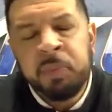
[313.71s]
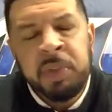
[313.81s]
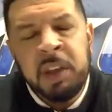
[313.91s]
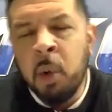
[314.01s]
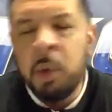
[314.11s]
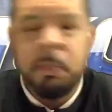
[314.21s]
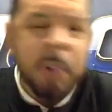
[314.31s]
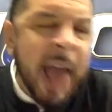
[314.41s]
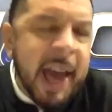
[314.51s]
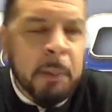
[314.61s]
you know, would
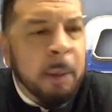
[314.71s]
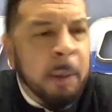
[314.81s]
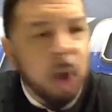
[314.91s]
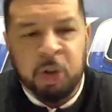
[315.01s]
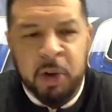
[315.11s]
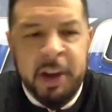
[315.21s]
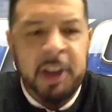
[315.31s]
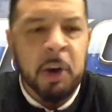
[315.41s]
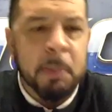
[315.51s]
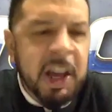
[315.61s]
black a ball screen
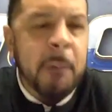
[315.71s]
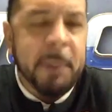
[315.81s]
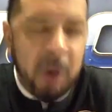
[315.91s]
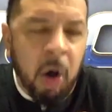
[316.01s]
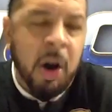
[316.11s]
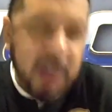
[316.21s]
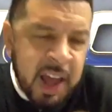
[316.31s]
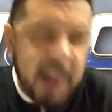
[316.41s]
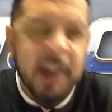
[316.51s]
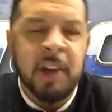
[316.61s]
or be up in hard
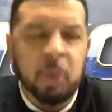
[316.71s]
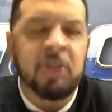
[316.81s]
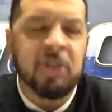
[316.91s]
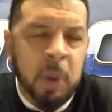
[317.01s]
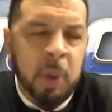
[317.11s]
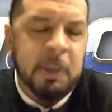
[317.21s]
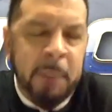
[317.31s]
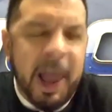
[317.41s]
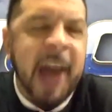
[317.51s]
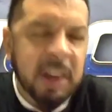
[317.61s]
heads, which is what the
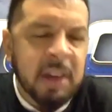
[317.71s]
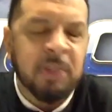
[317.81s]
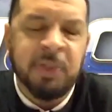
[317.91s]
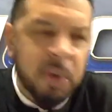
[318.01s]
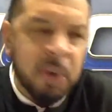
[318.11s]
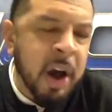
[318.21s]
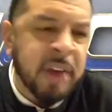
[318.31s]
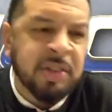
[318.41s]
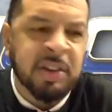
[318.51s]
black is for us.